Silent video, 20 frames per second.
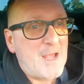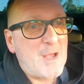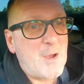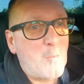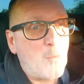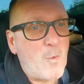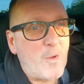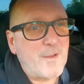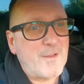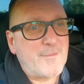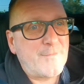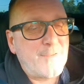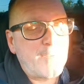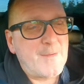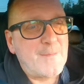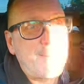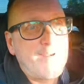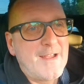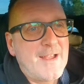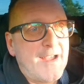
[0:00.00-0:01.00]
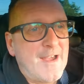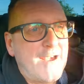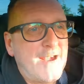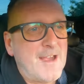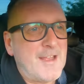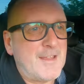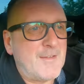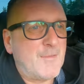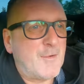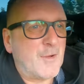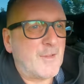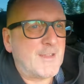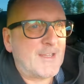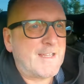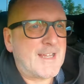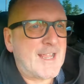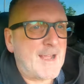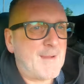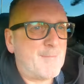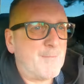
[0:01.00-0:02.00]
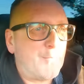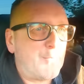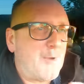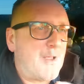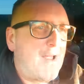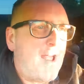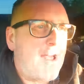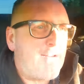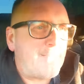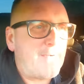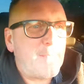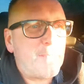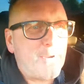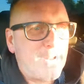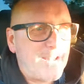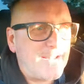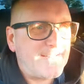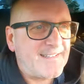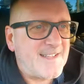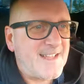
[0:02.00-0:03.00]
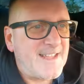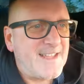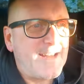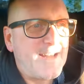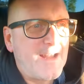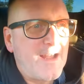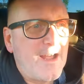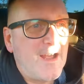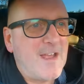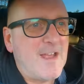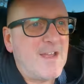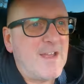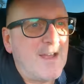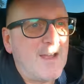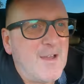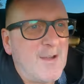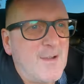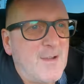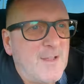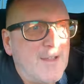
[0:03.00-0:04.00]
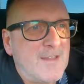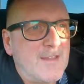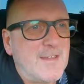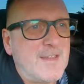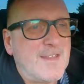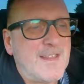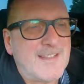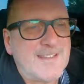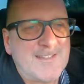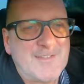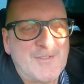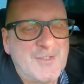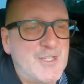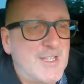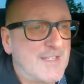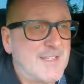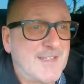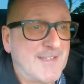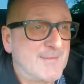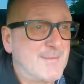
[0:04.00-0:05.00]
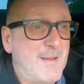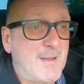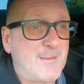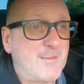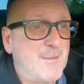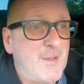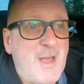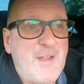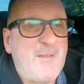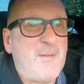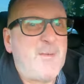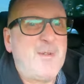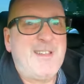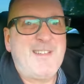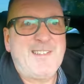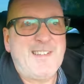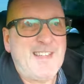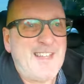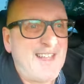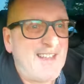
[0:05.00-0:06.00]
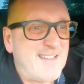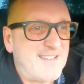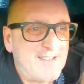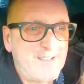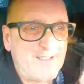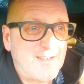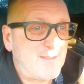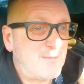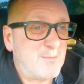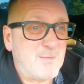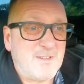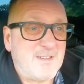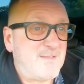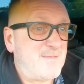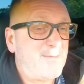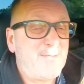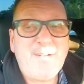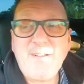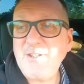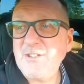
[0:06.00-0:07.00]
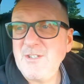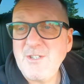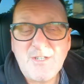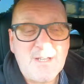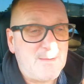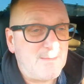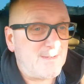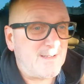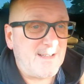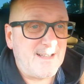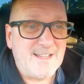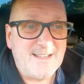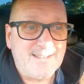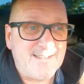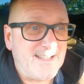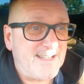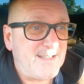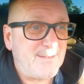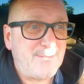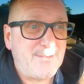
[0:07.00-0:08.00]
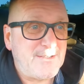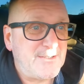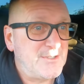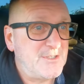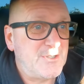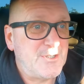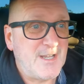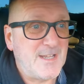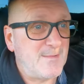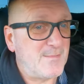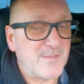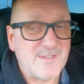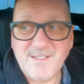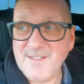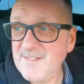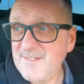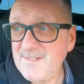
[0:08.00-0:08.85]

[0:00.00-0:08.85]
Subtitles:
One of them, you've got the camp where everybody is in, and that's shit as well. Not everybody's in it, just with fish and chips, please. Stick to fish and chips.